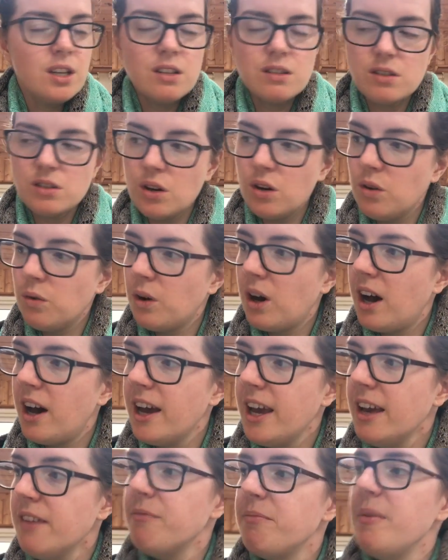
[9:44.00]
So
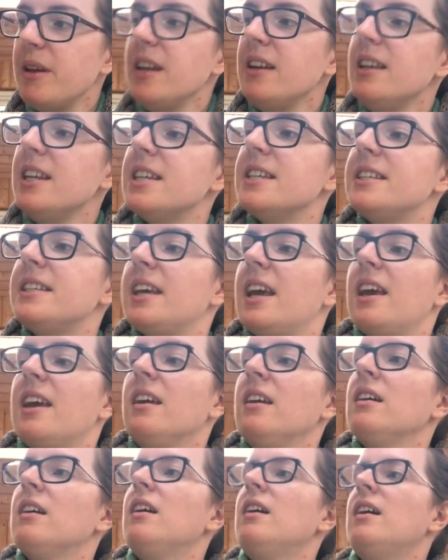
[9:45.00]
I have been
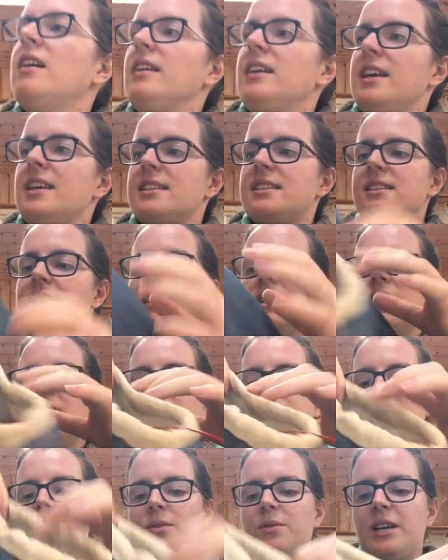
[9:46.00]
knitting. Ah, yes.
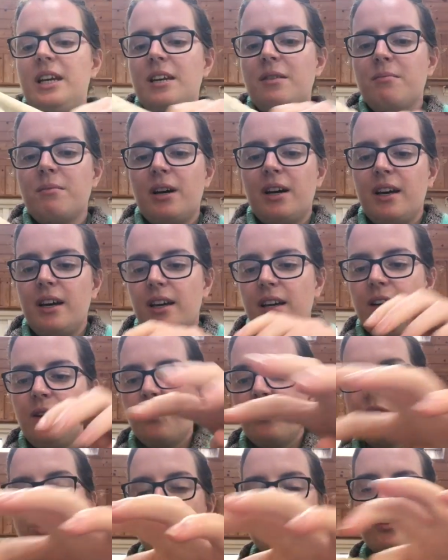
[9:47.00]
So in my
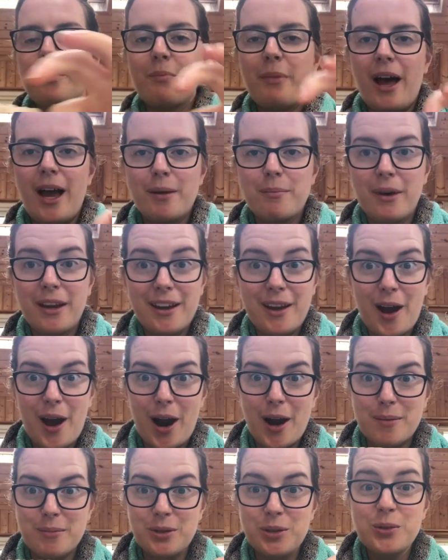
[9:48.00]
wonderful bag by
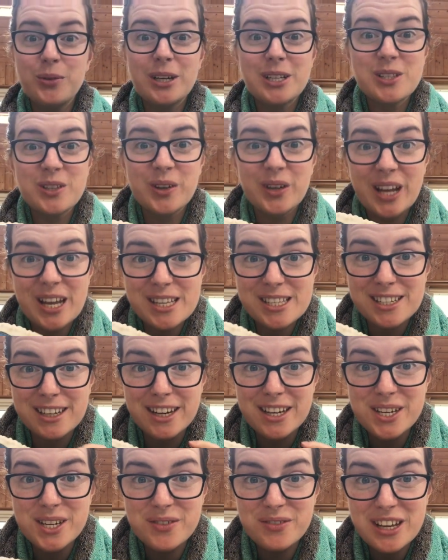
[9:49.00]
Carmen, who I saw last
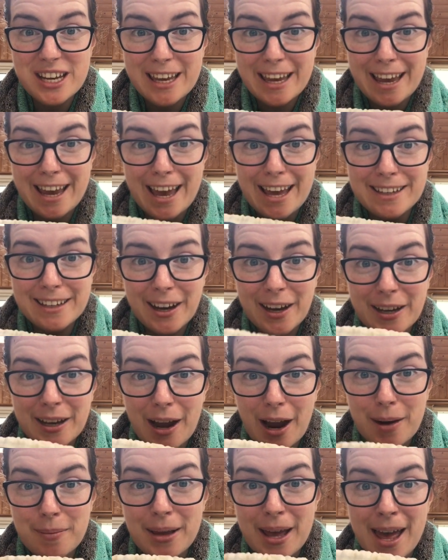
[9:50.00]
night at a VKN. Hi,
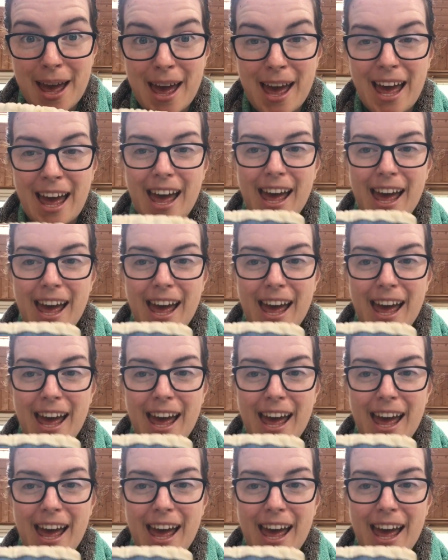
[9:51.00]
Carmen.